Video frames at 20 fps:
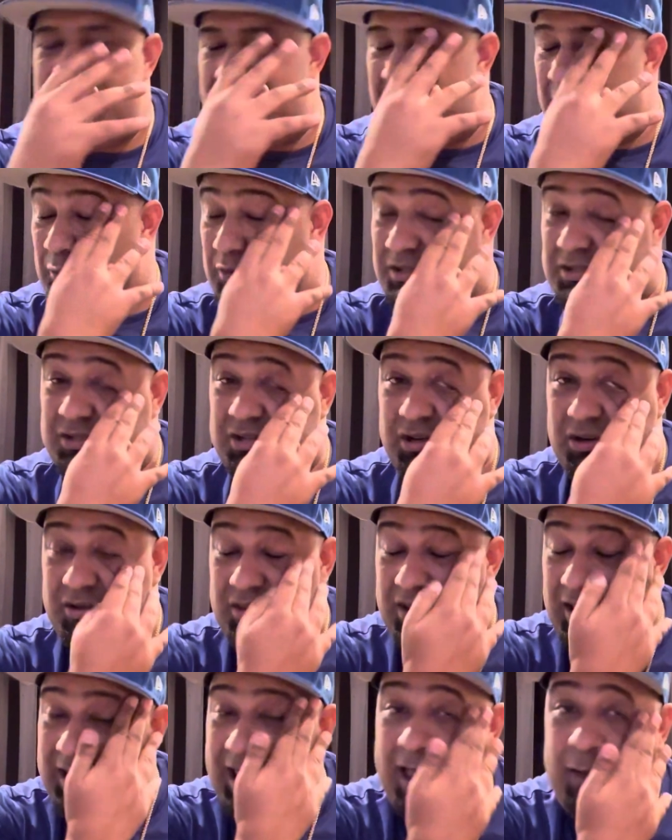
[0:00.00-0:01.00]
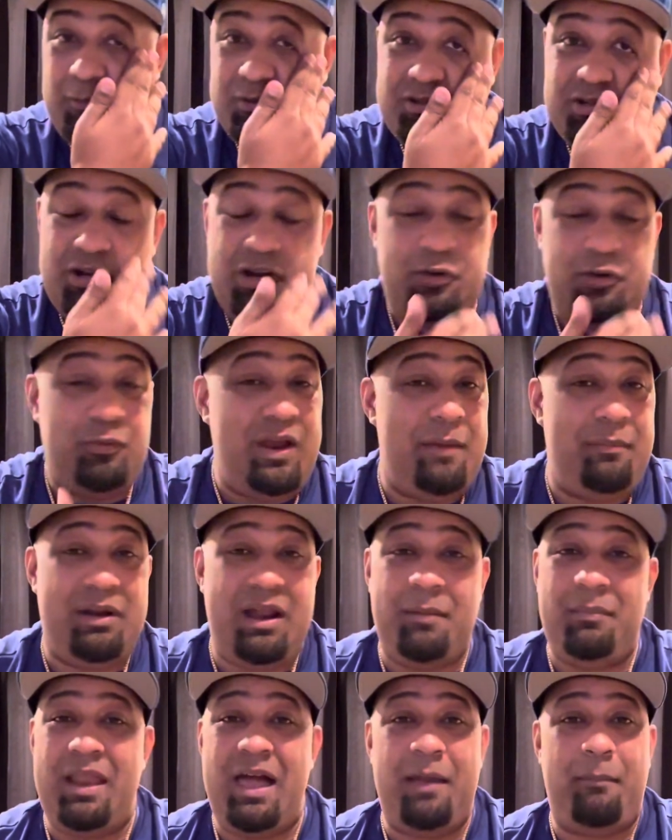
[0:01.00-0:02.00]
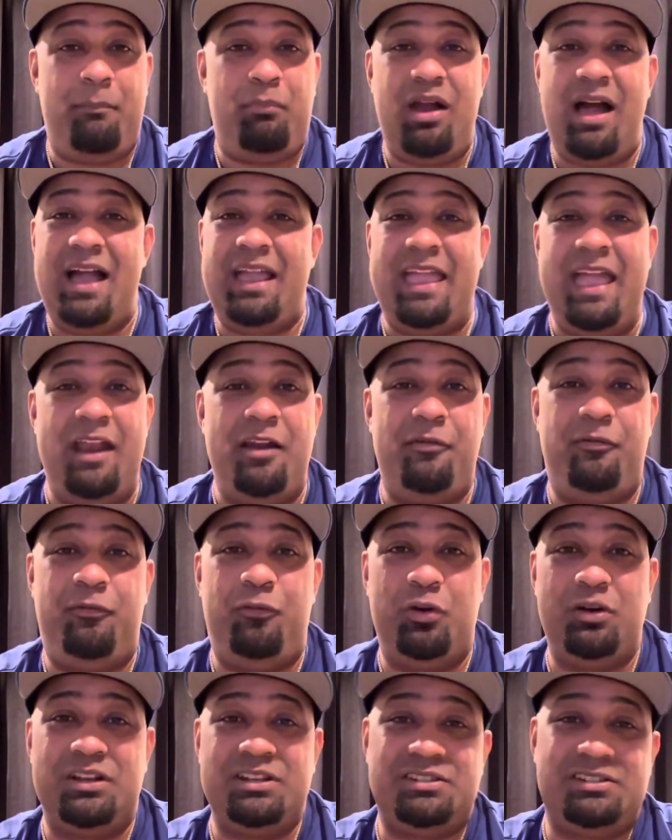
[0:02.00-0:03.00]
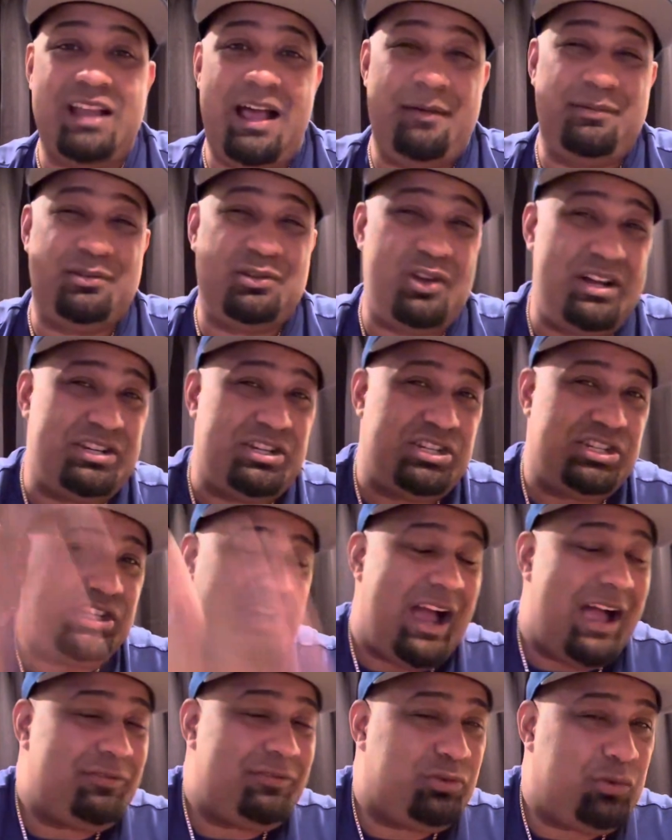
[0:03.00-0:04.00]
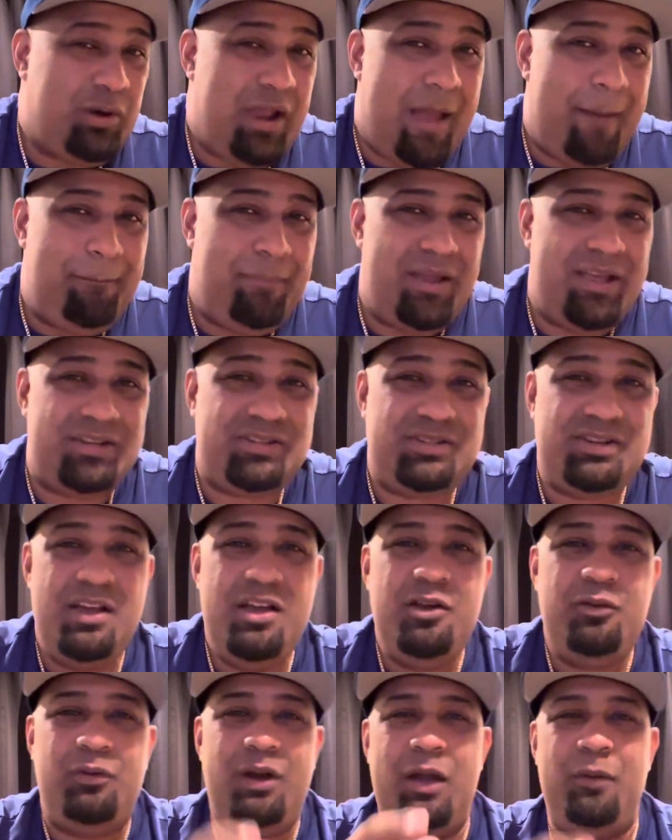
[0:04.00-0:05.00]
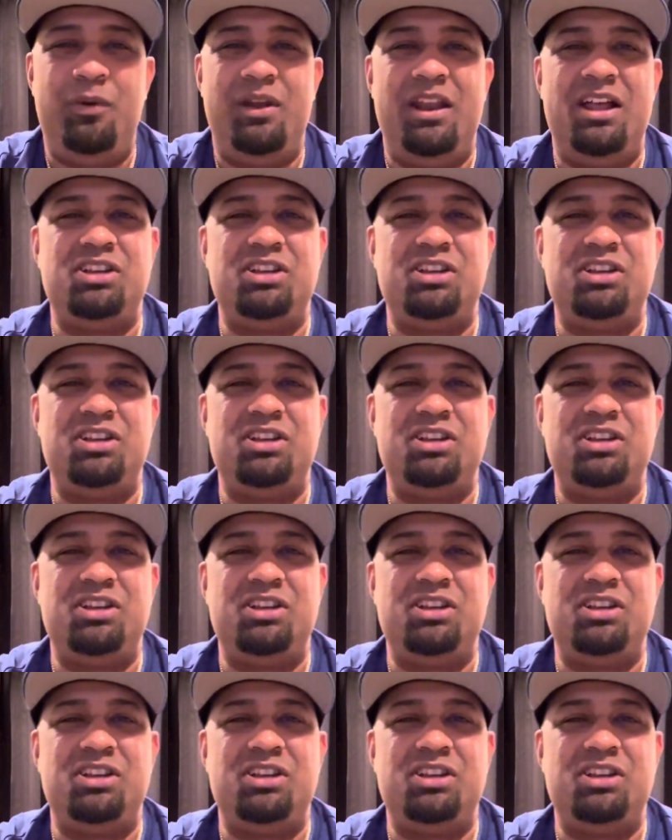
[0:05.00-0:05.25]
It was turned. The light was turning red. But I'm like, bro, I can't afford to stop. So I just shot through that bitch. Right when I